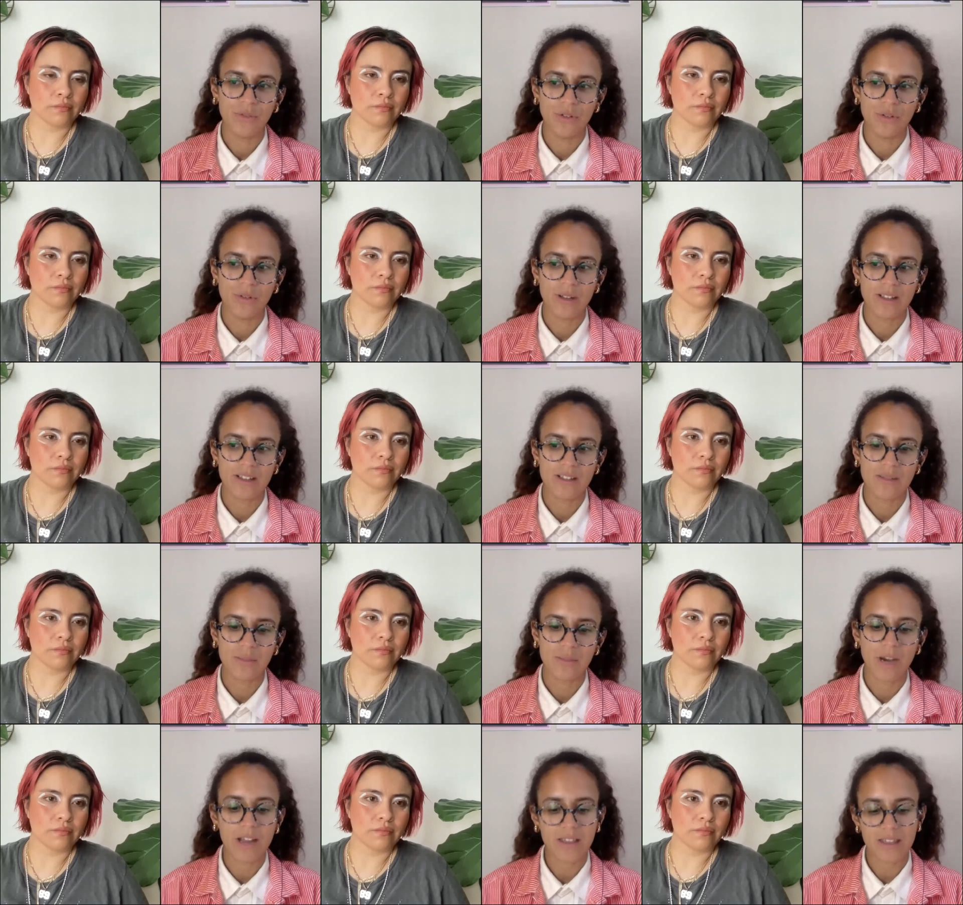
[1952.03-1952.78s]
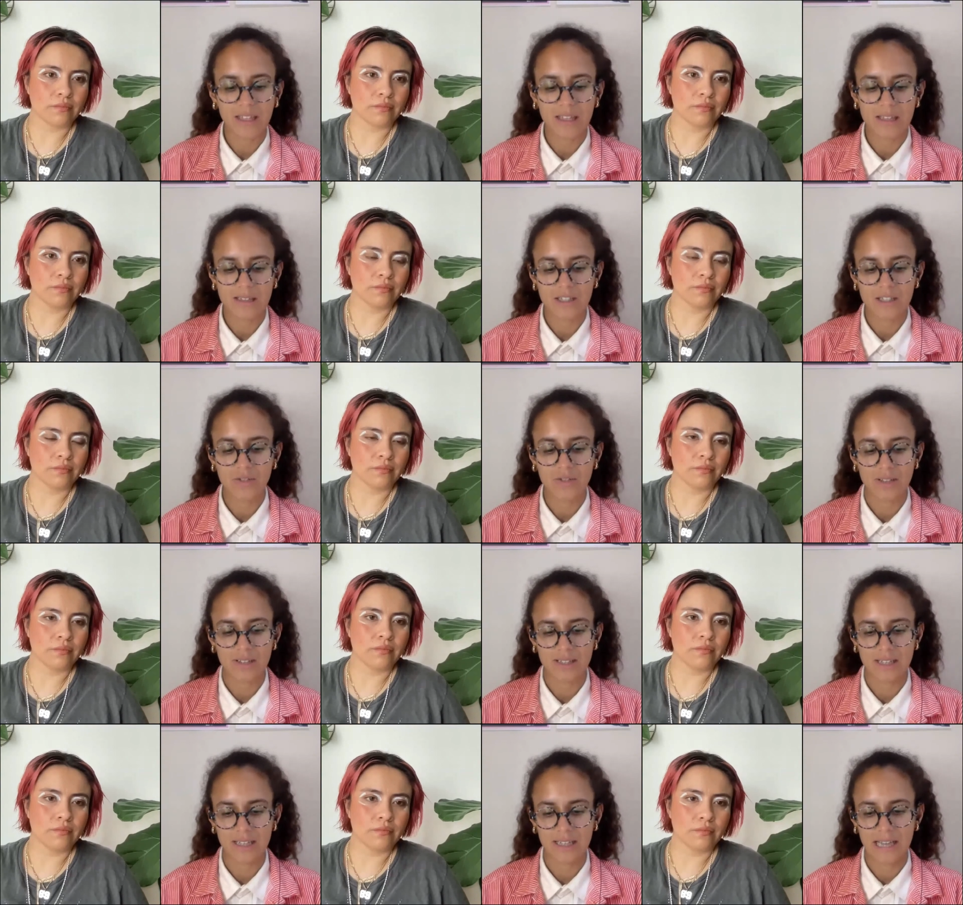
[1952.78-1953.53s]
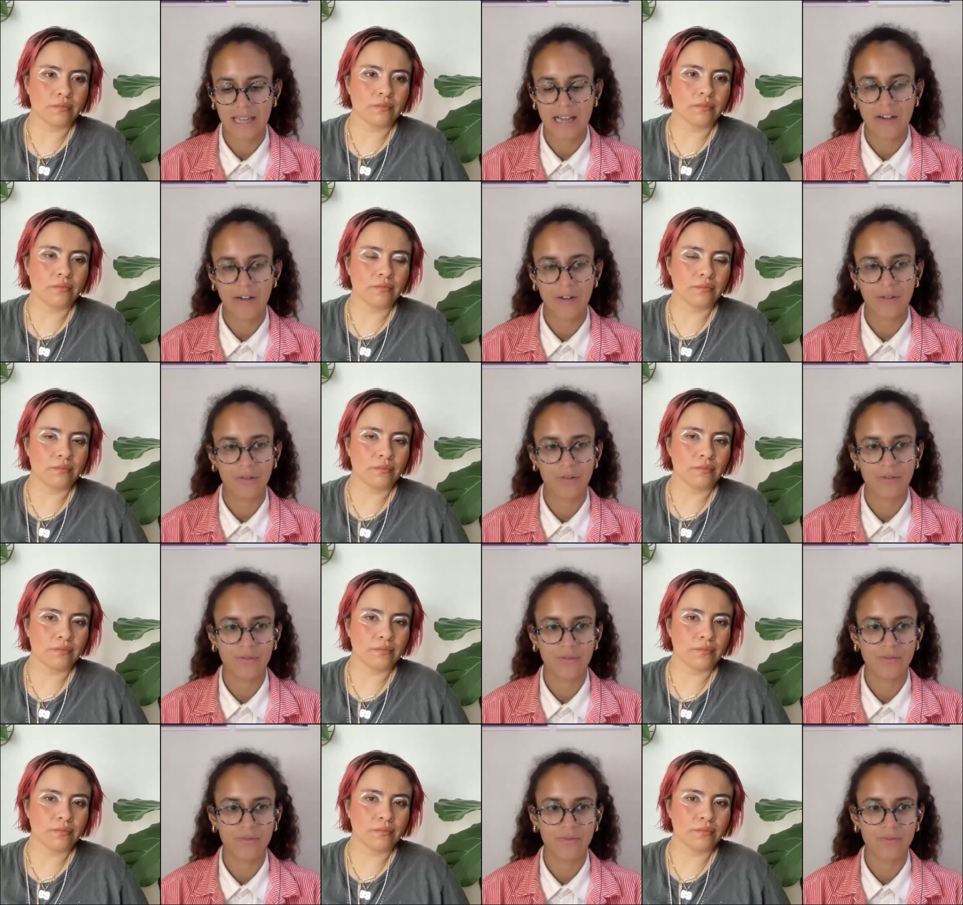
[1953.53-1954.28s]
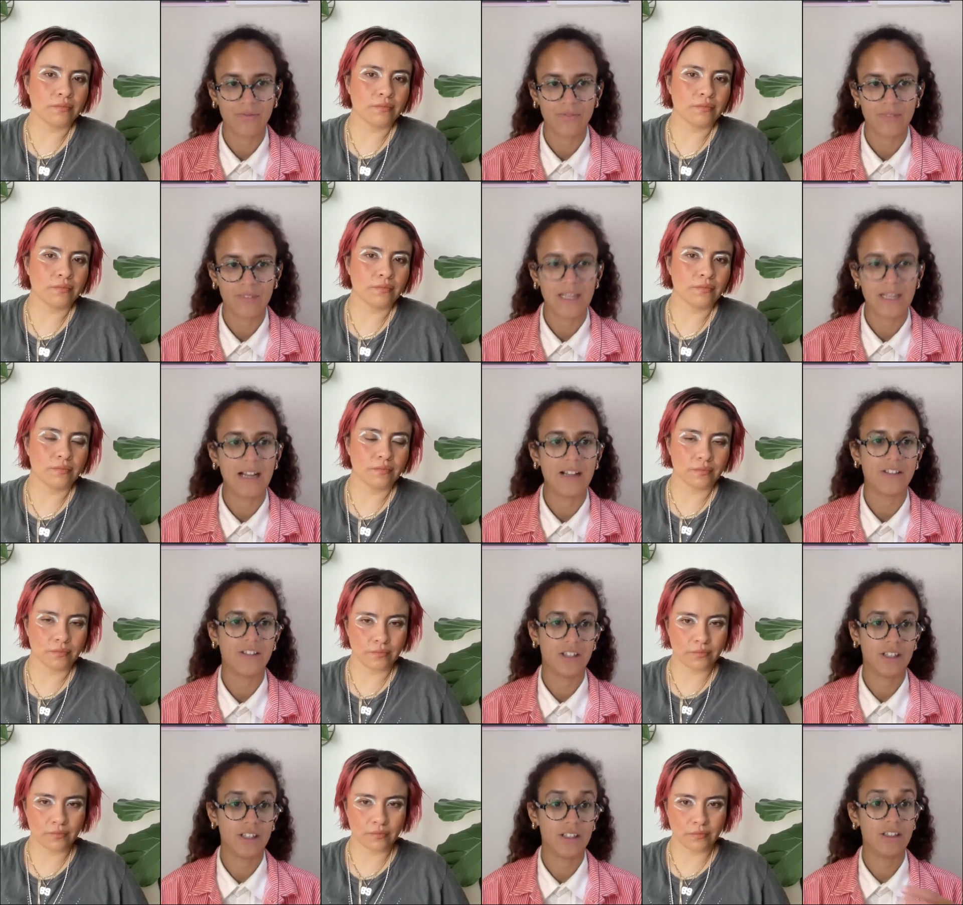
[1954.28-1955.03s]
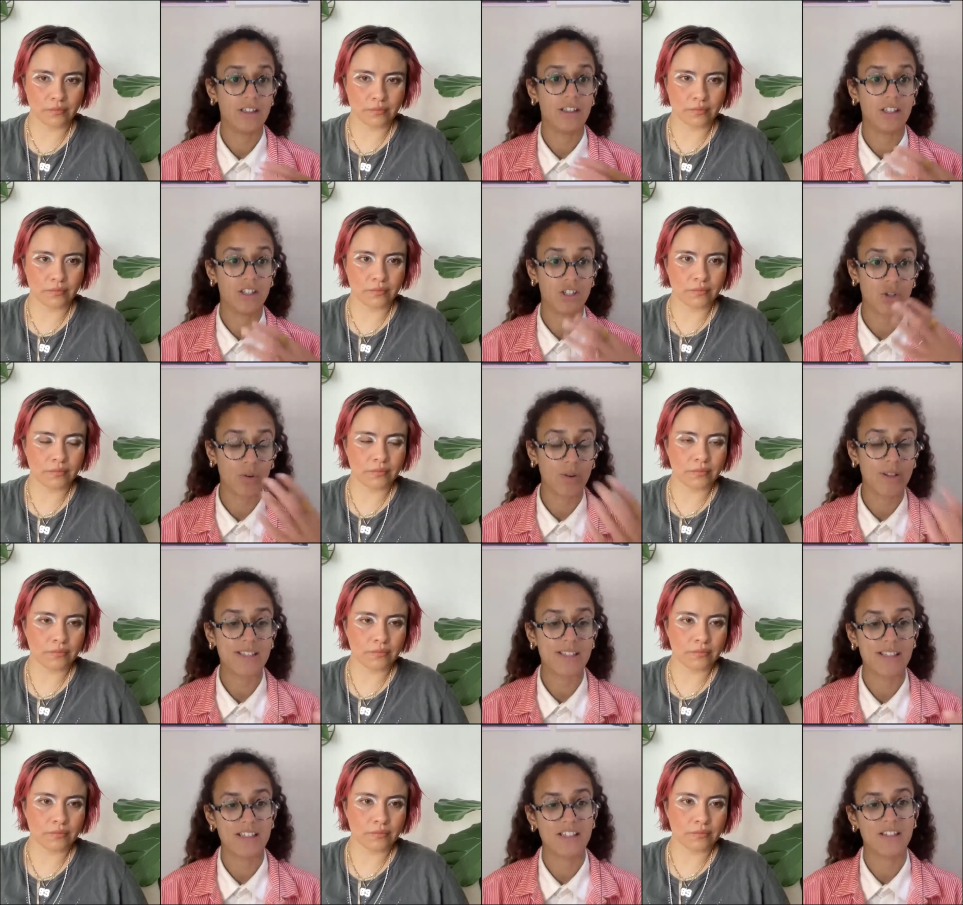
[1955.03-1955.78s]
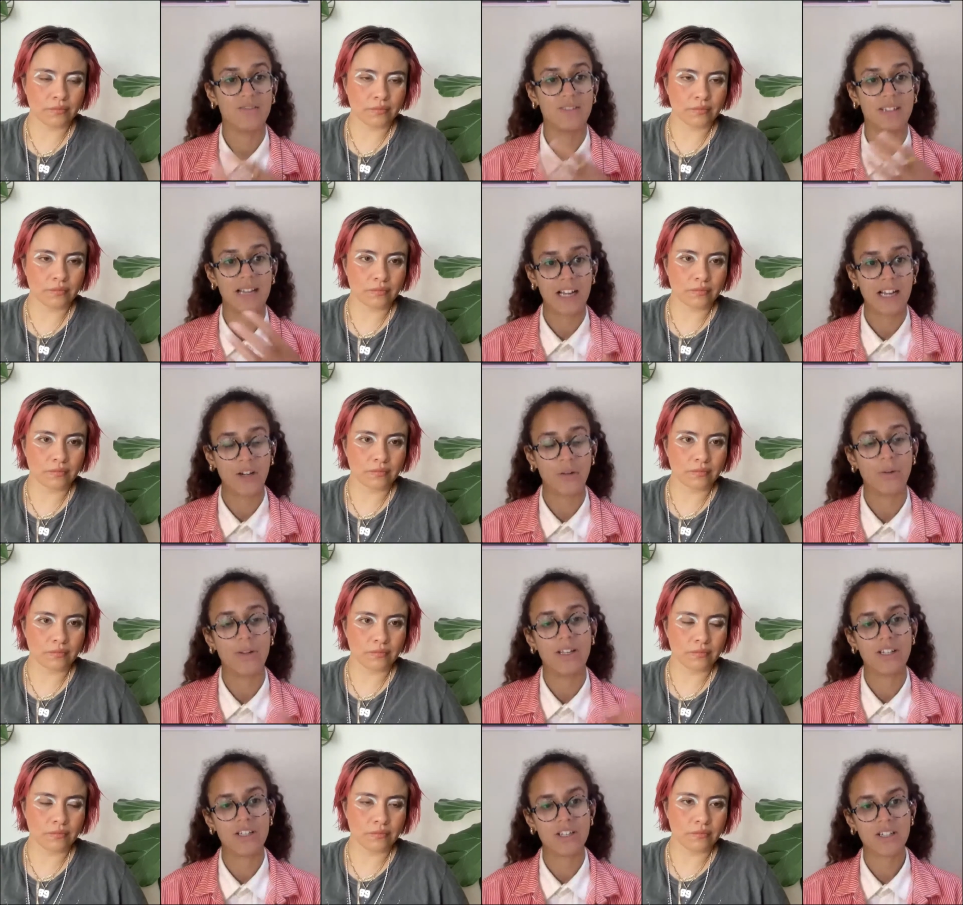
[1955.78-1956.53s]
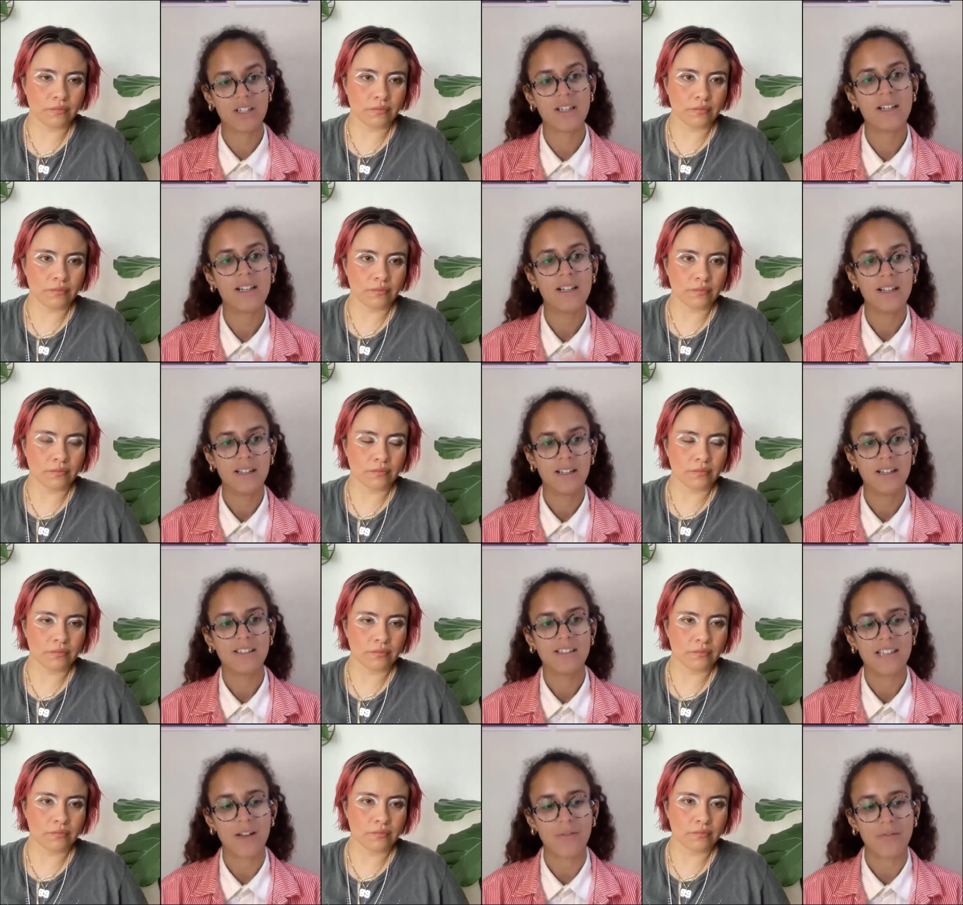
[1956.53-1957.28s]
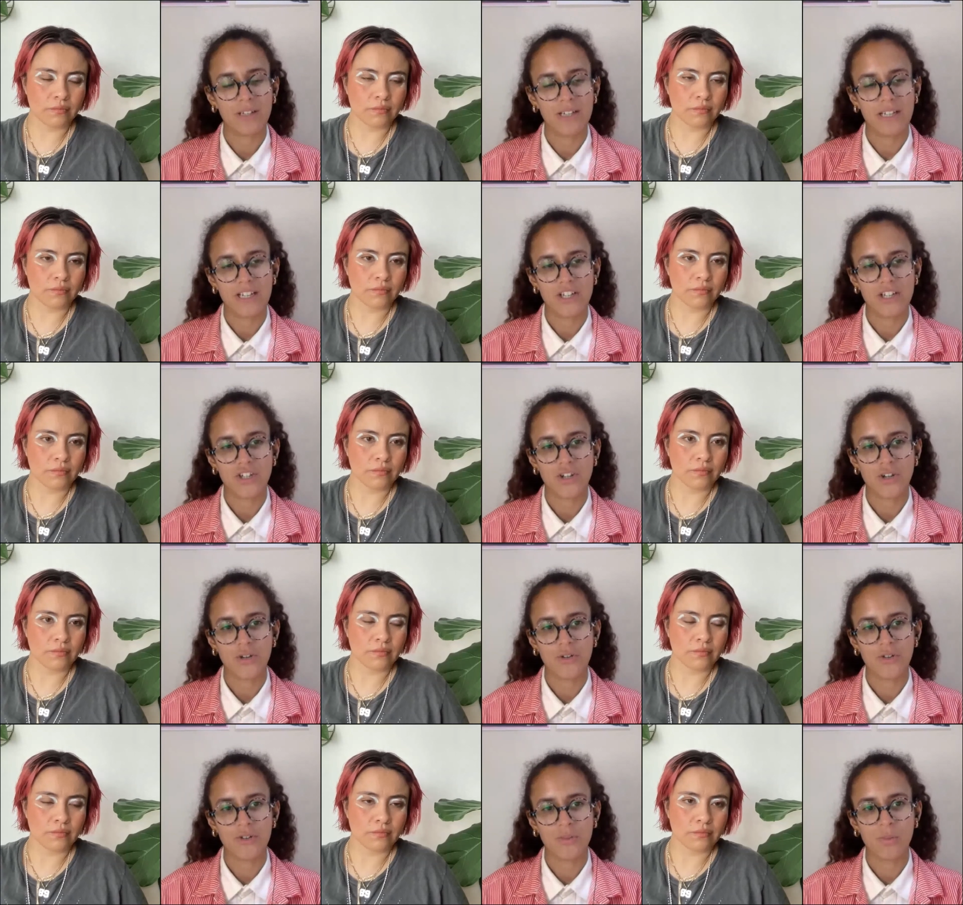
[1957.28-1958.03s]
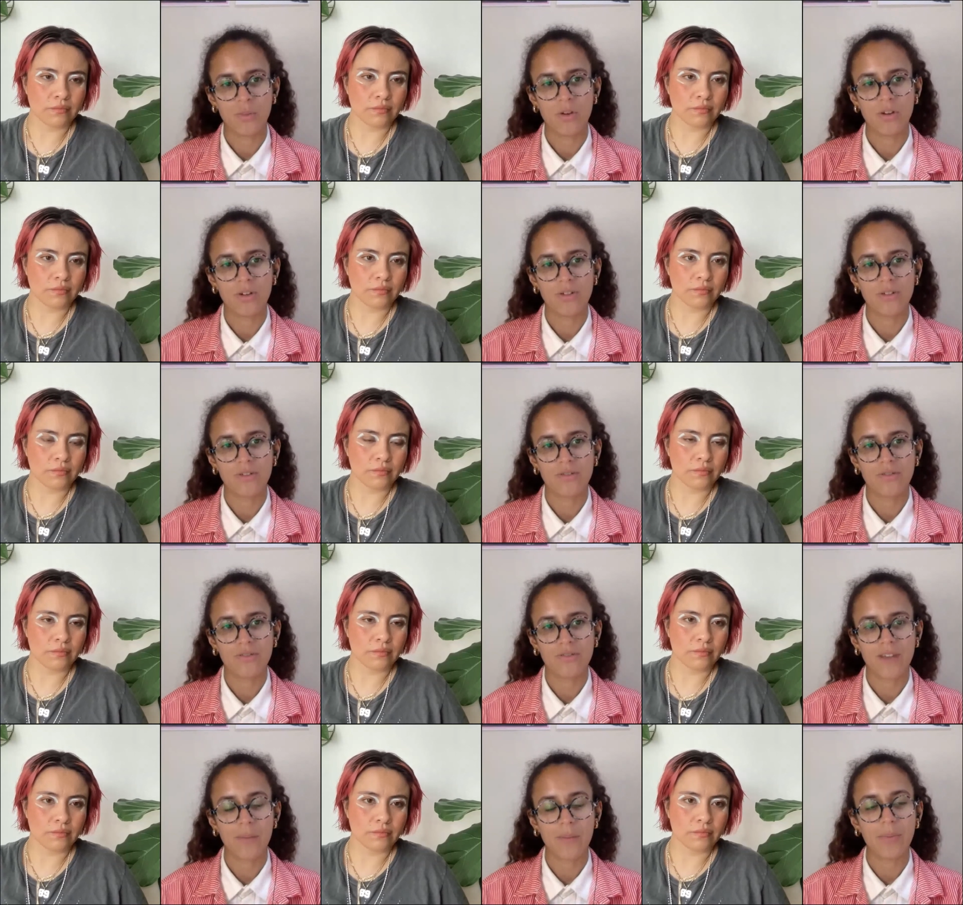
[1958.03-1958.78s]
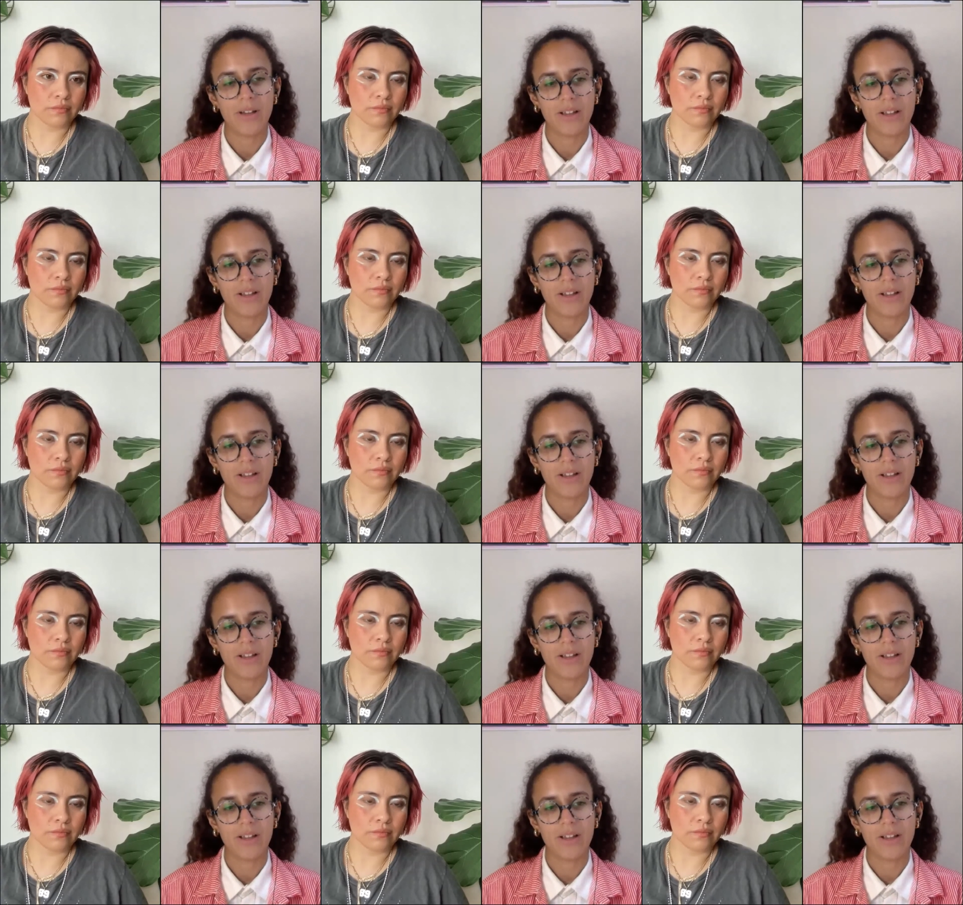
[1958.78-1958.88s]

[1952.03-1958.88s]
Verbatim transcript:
Speaker 1: nuance, but I think it's interesting how, yeah, the the choices of language definitely shows what that